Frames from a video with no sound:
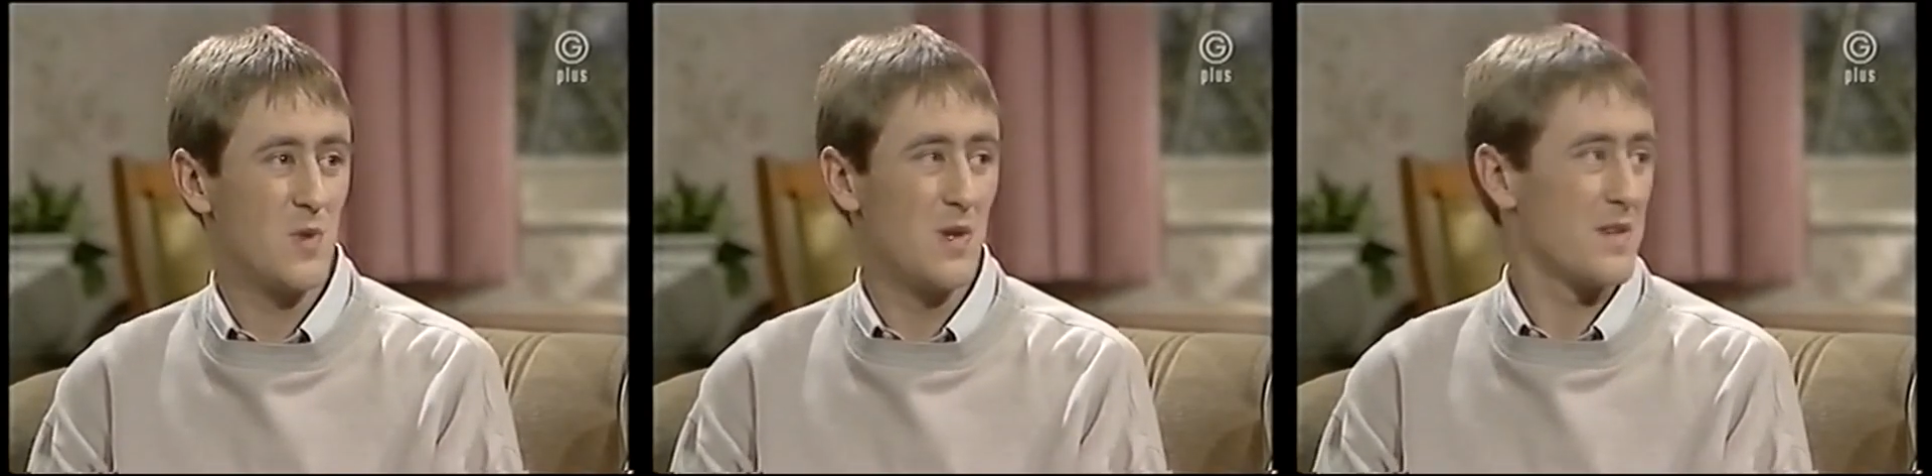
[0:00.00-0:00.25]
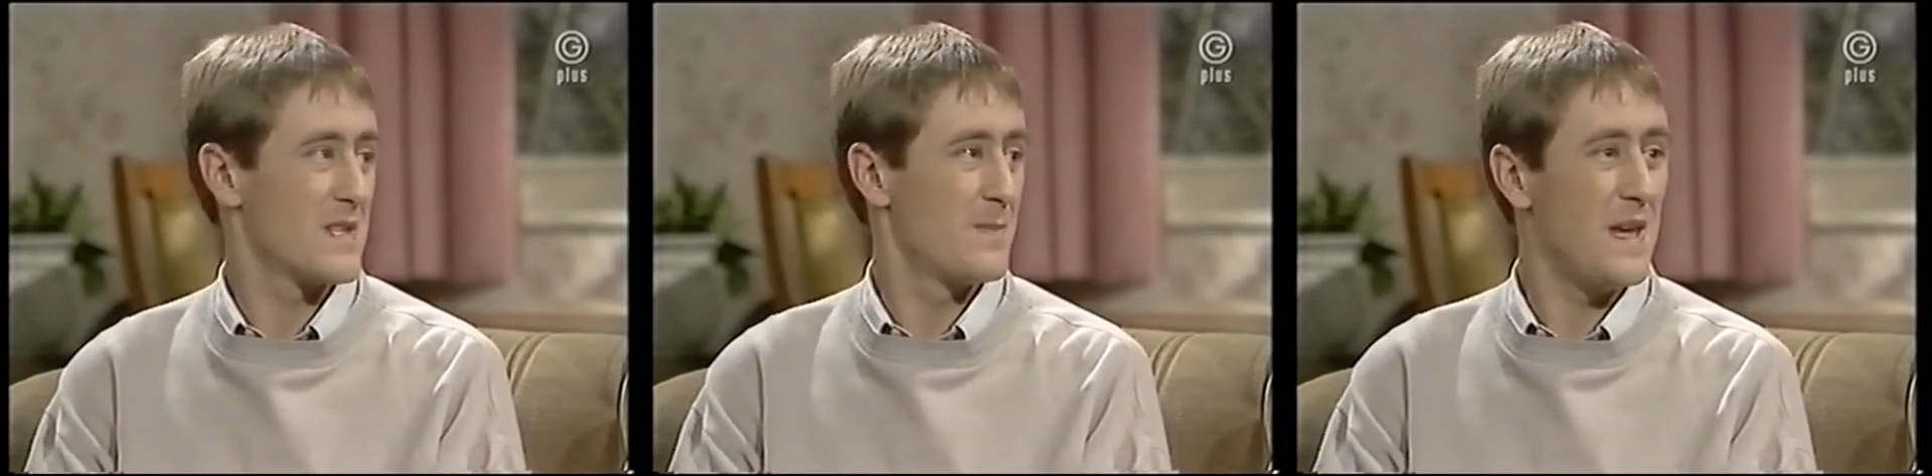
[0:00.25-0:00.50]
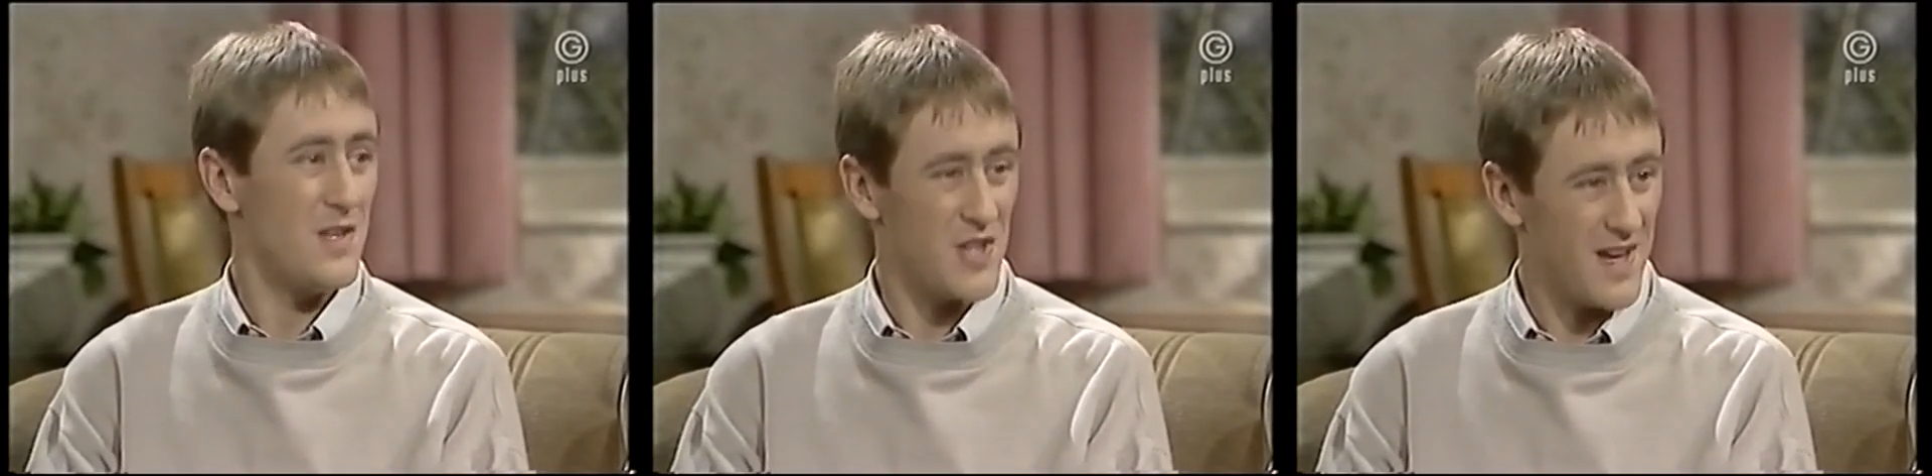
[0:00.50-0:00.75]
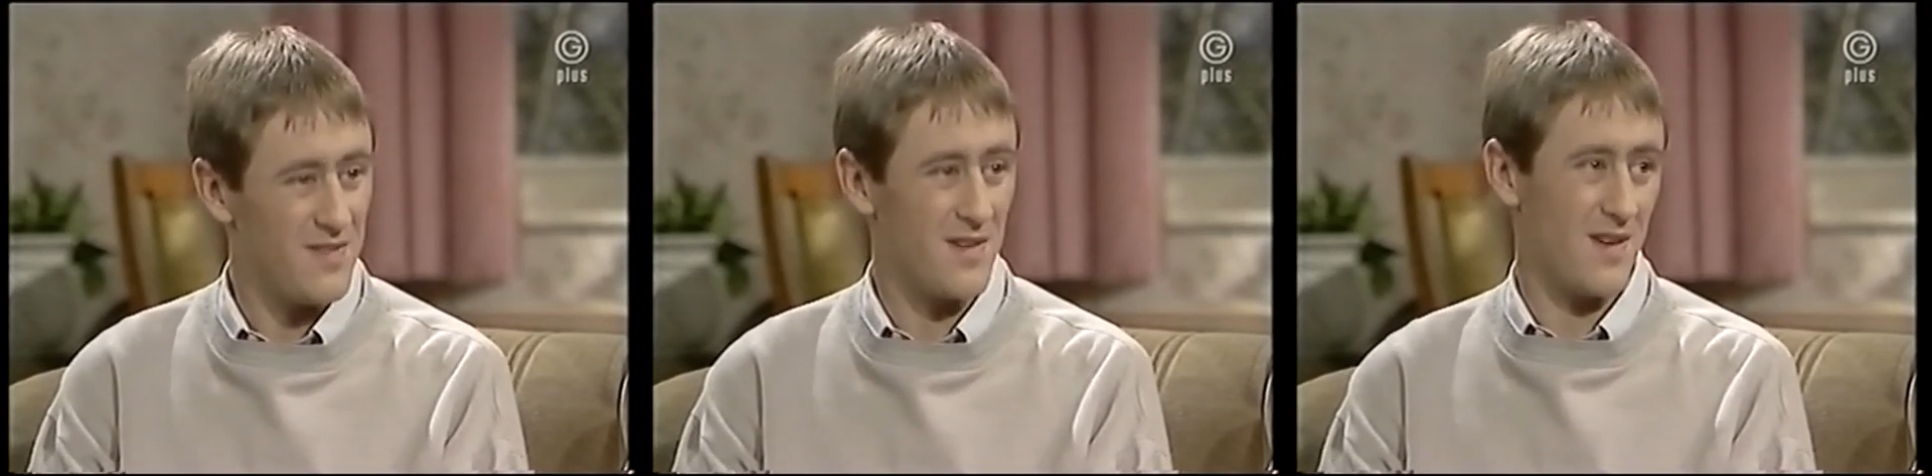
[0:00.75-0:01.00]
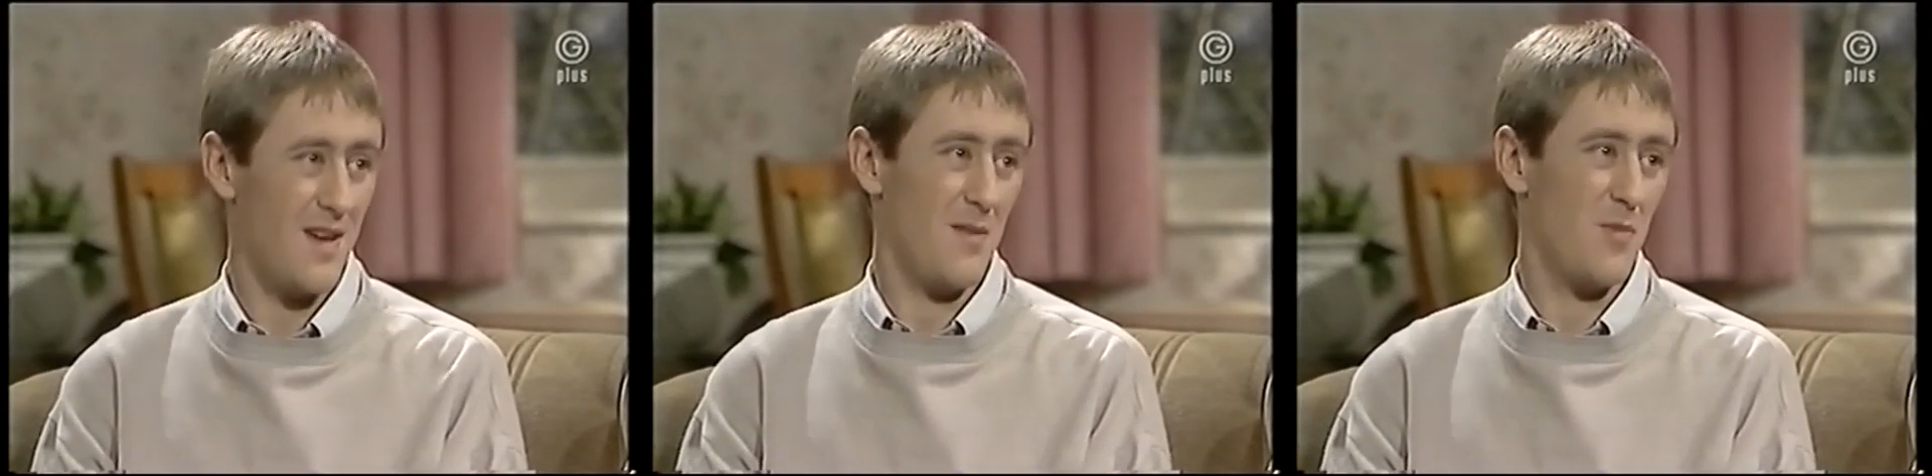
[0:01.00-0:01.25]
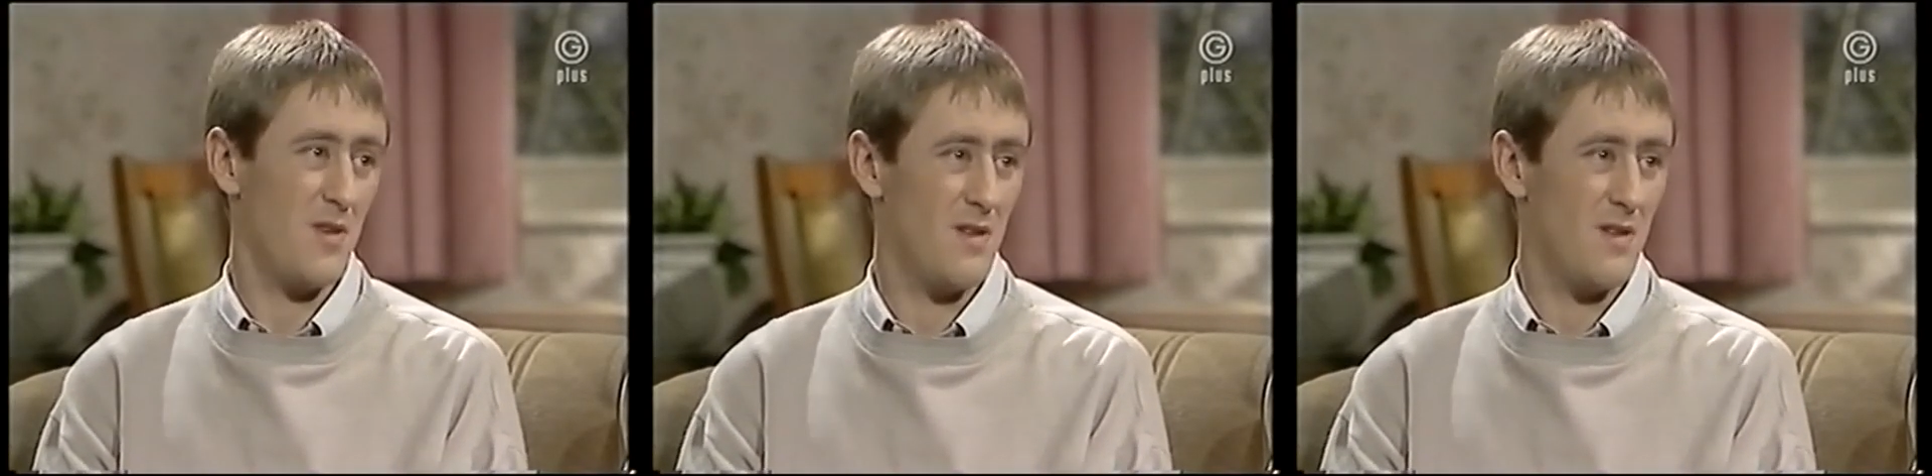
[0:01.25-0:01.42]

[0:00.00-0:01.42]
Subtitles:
not the speech and the camera,